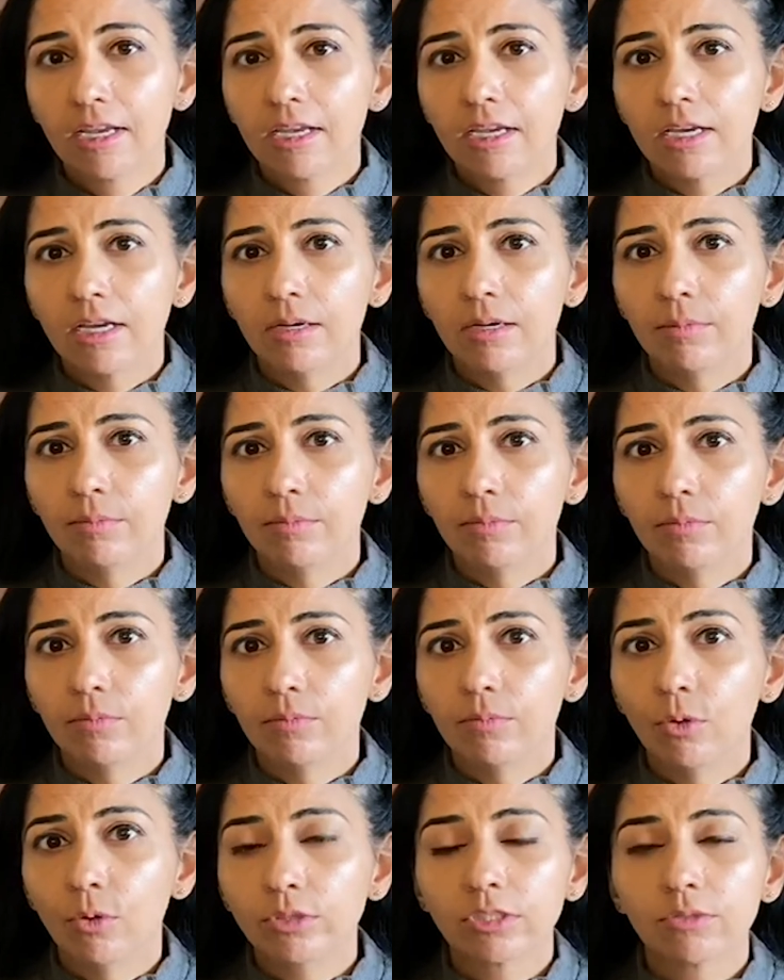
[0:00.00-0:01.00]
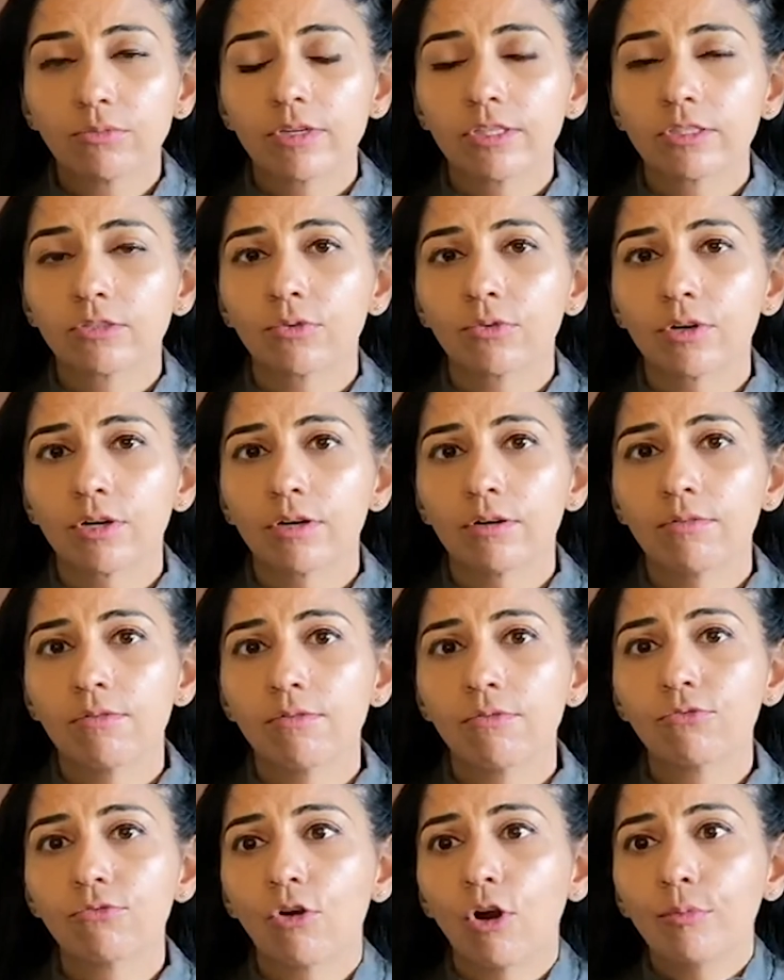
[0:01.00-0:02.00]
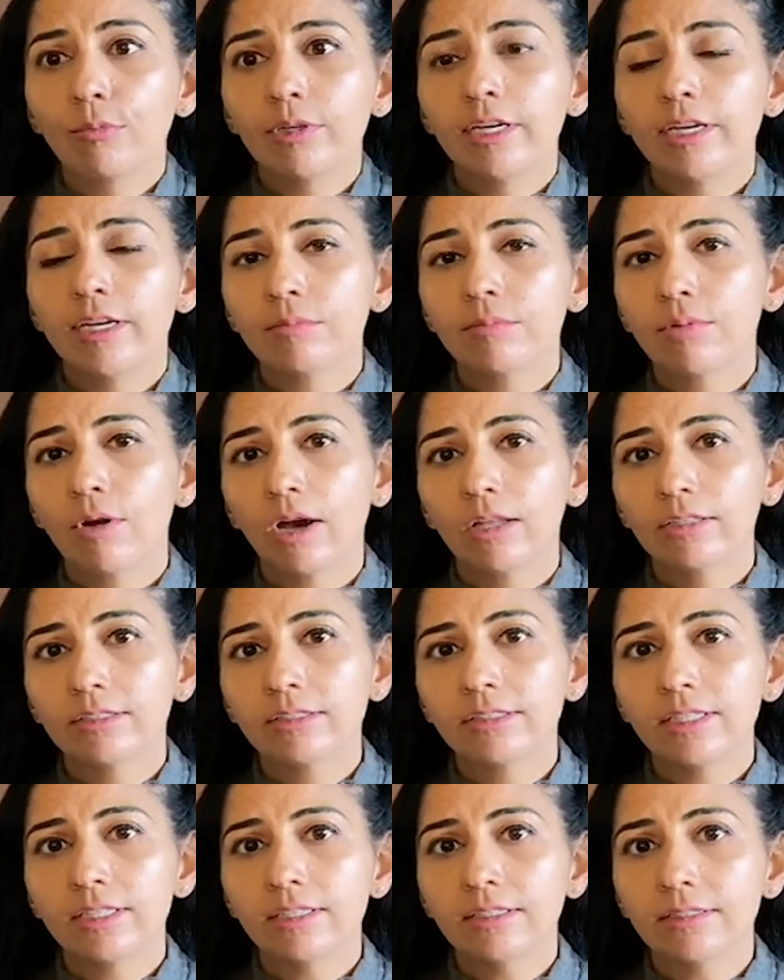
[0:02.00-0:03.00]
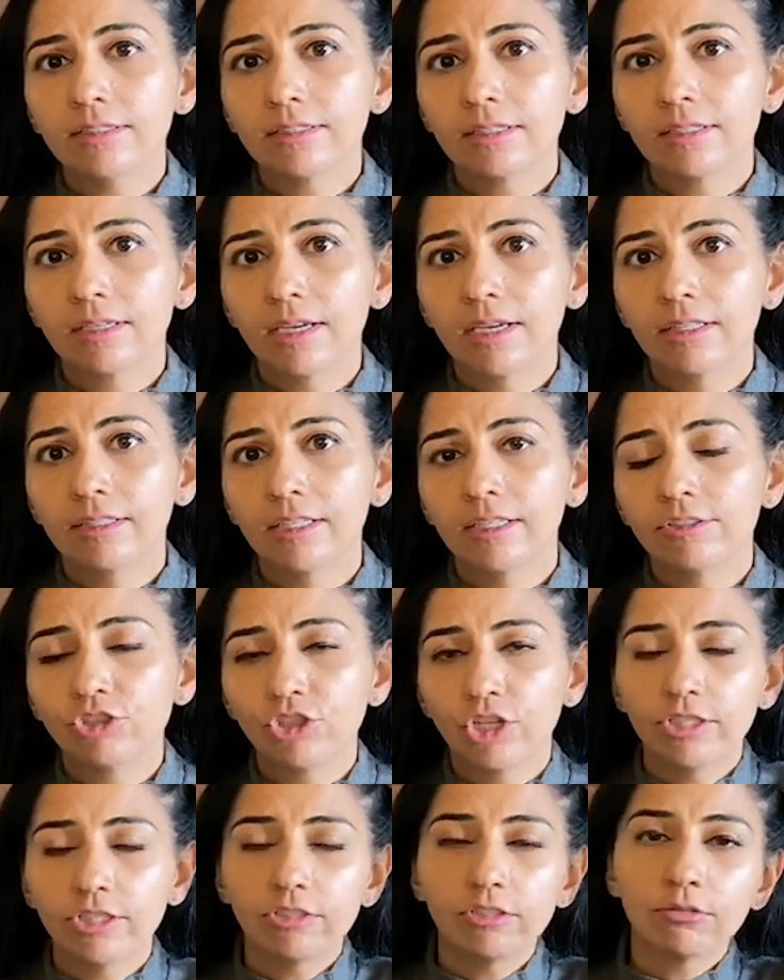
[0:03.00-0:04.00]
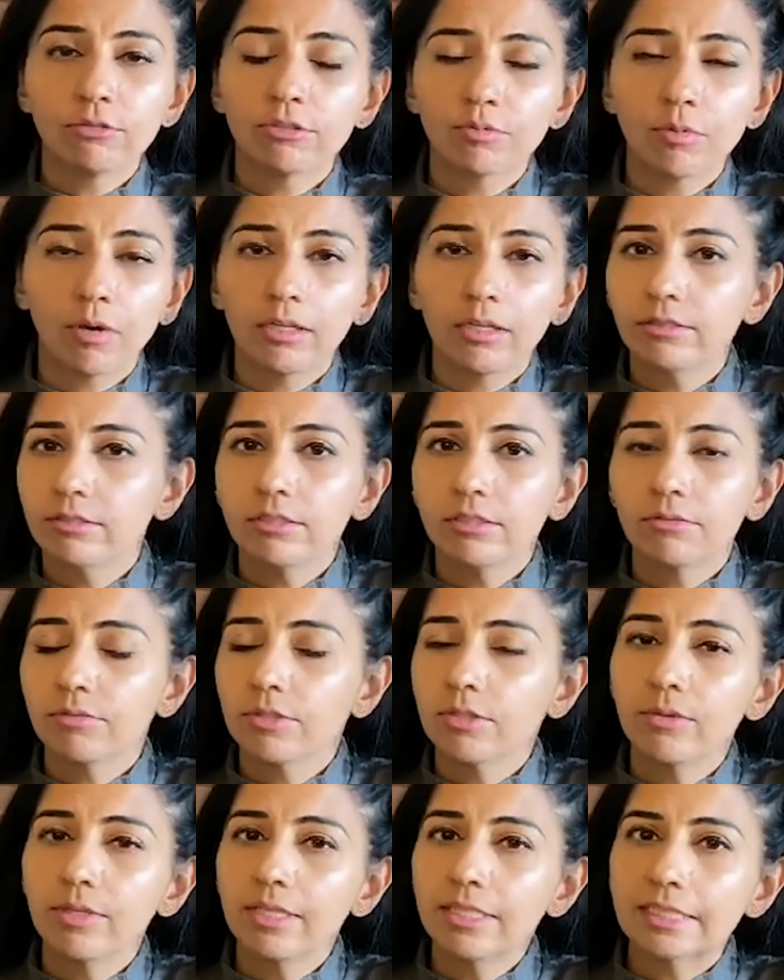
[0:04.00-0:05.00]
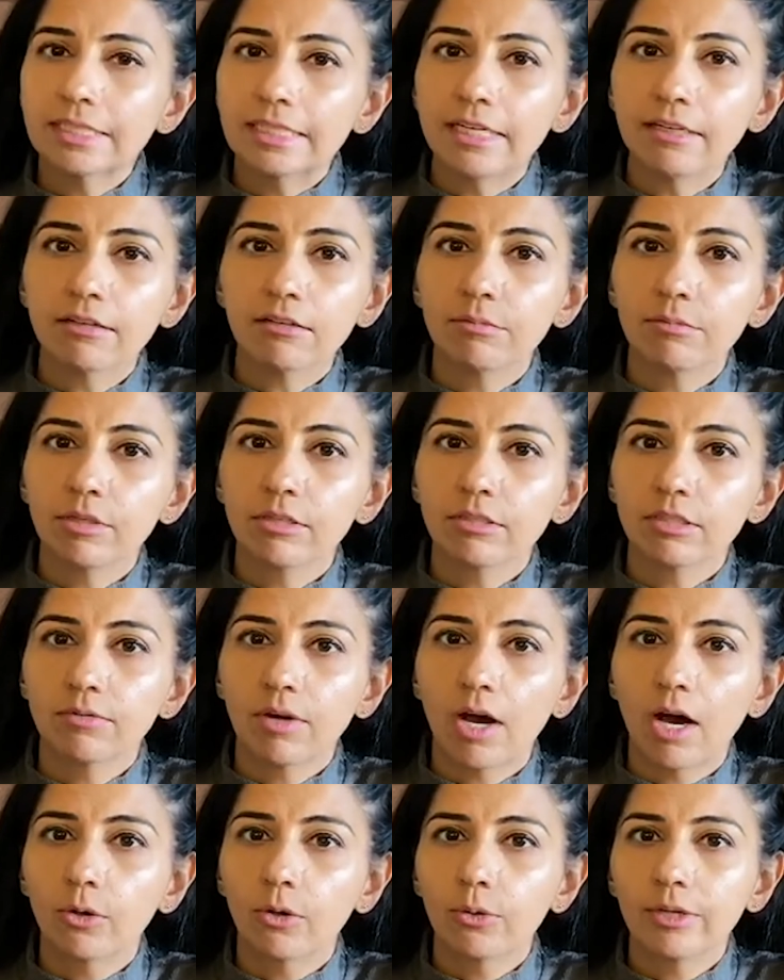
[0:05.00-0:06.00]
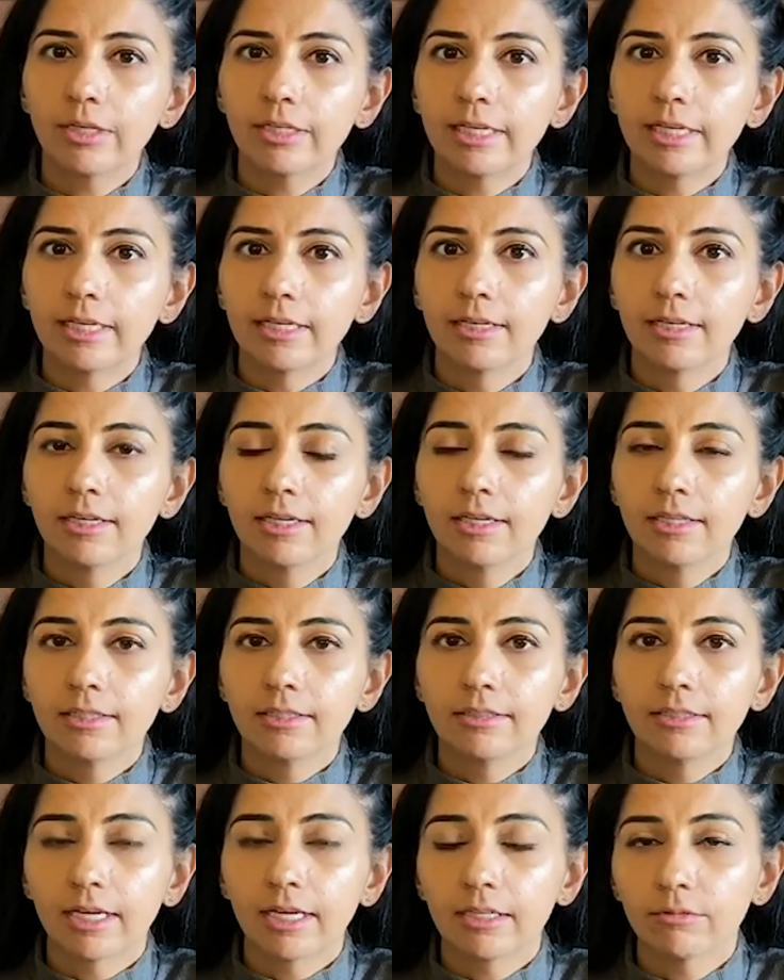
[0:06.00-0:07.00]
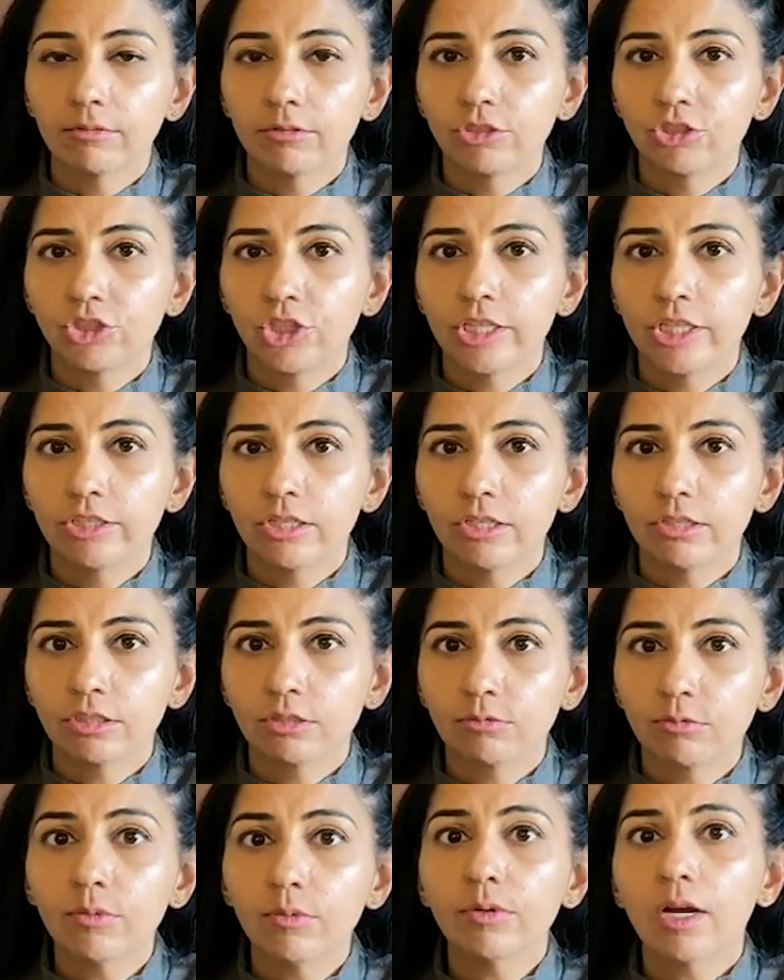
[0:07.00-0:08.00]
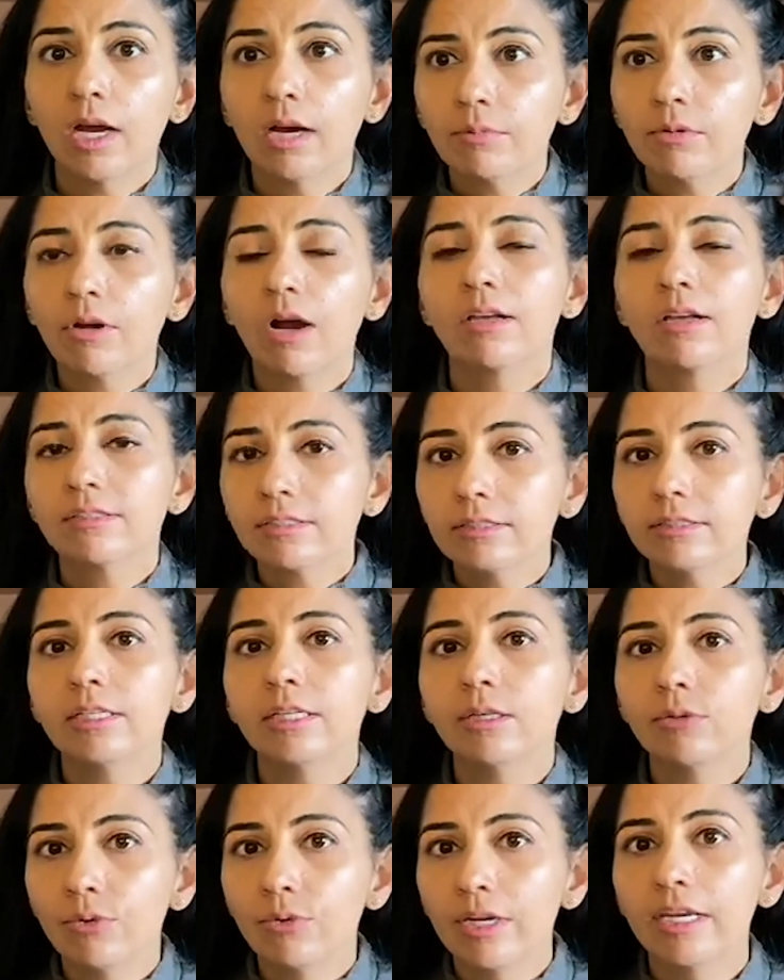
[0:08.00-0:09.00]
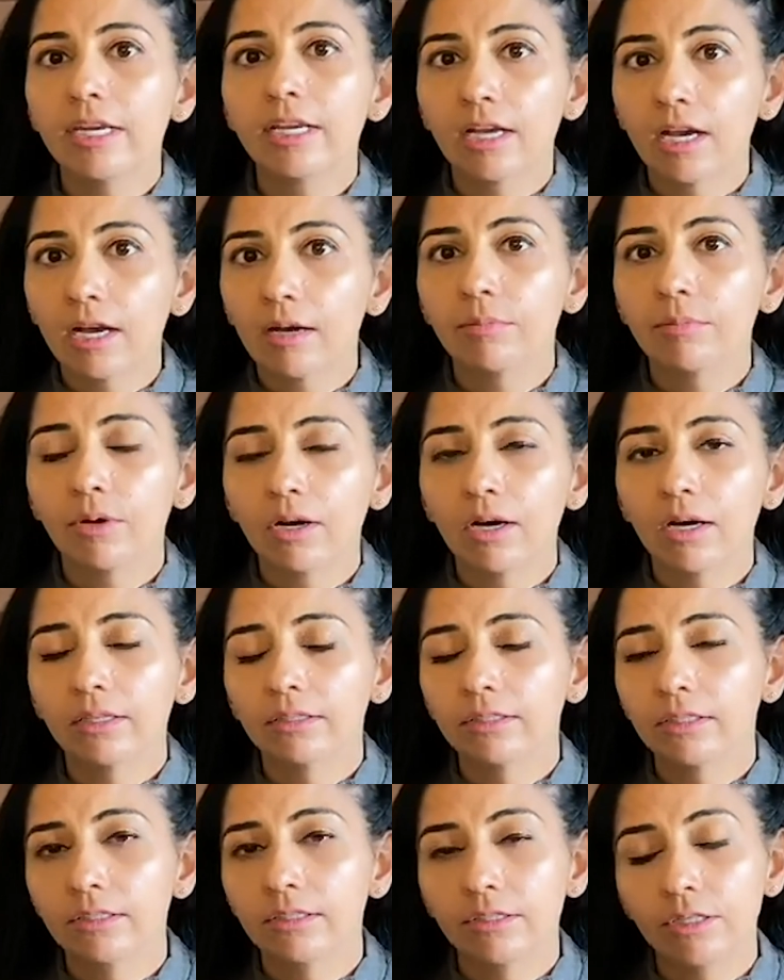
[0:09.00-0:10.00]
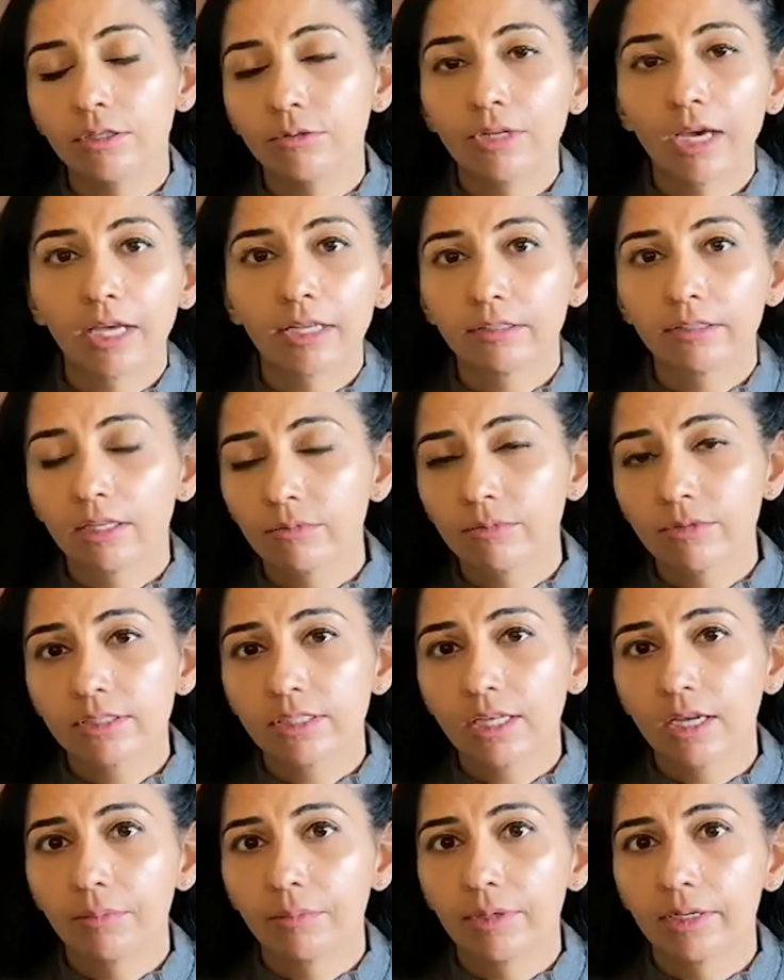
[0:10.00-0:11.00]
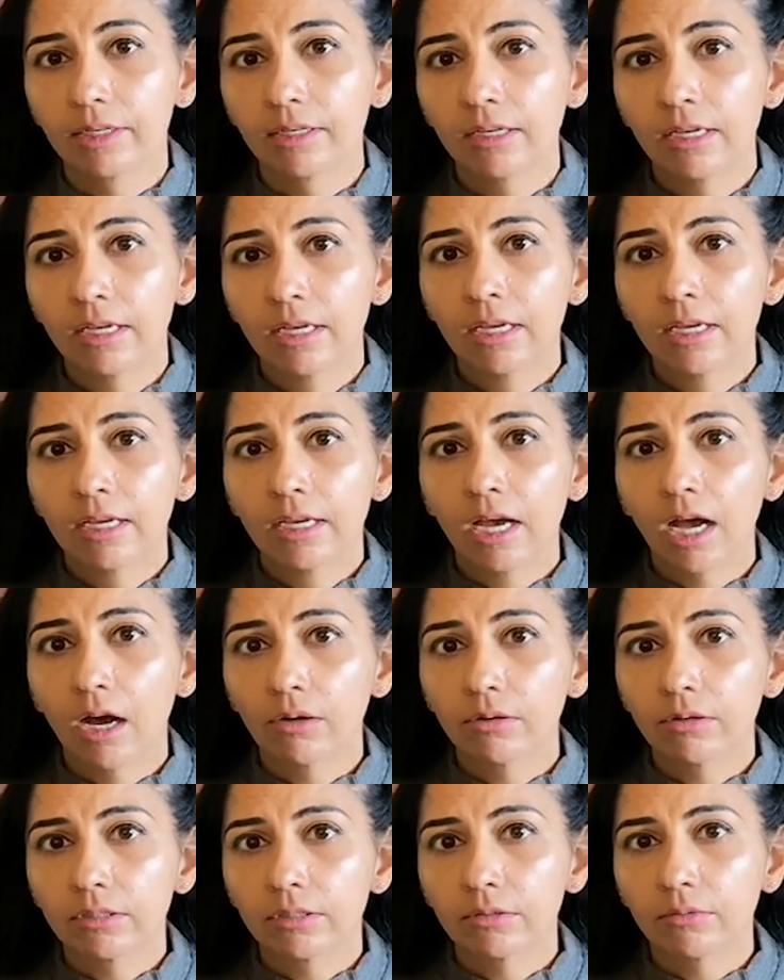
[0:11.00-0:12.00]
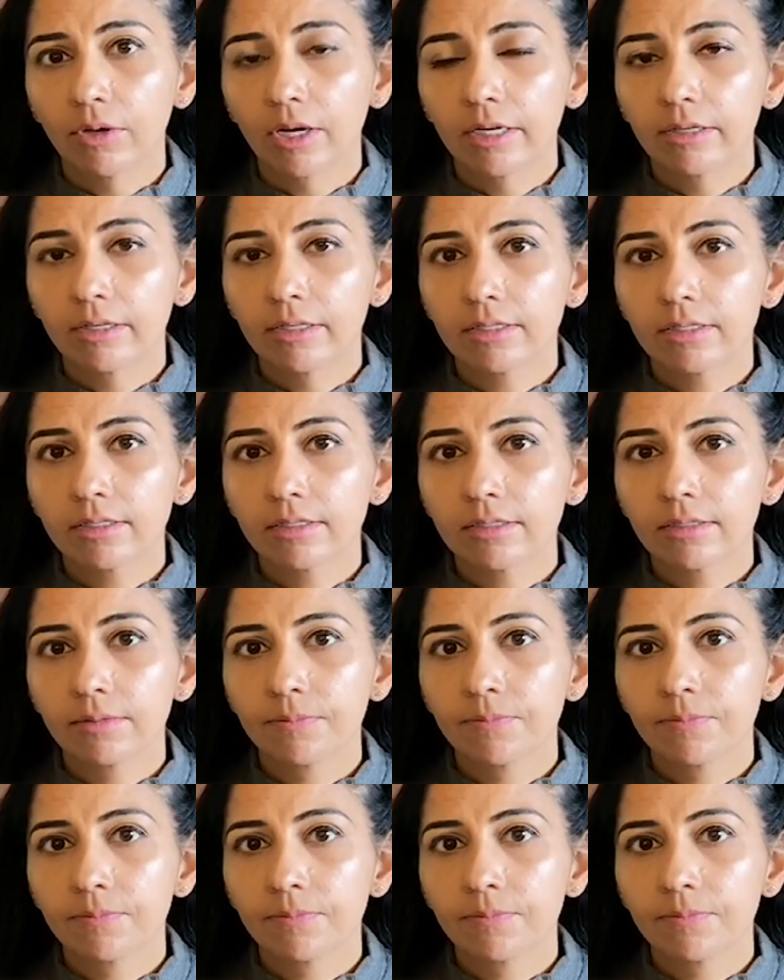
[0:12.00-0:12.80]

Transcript: Most of us were formulating policies and then changing those policies a few weeks later because of how quickly the data was changing. So we were up constantly reading up on the new data that was coming out on the virus.